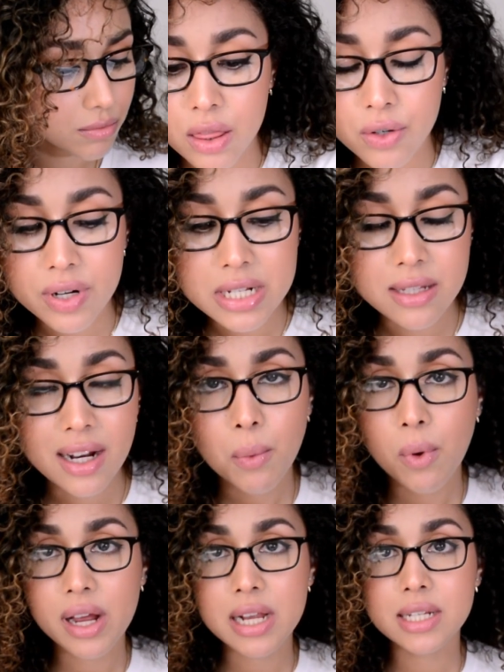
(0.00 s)
The reason that I
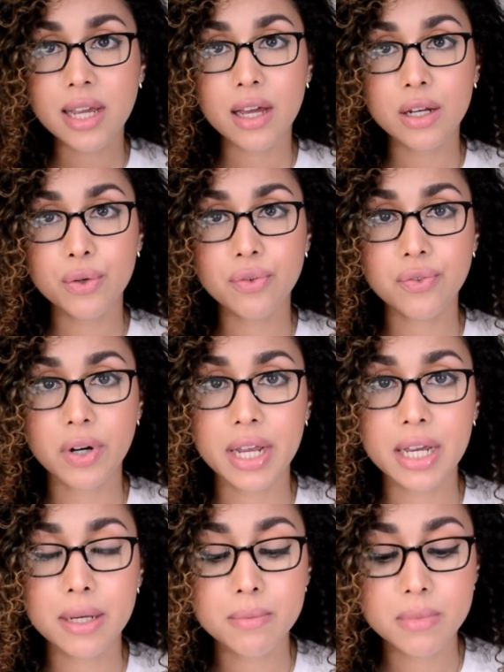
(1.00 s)
wanted to get new
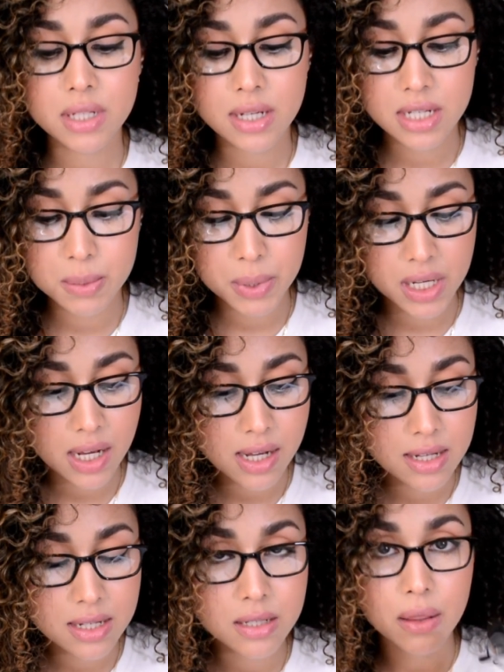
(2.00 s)
frames is
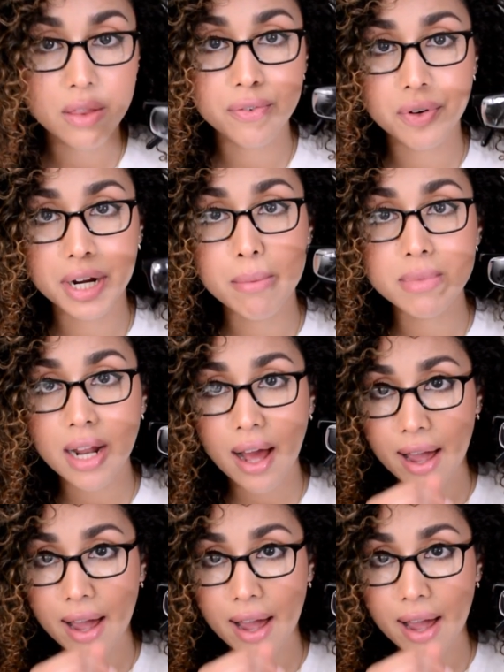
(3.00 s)
because the frames that I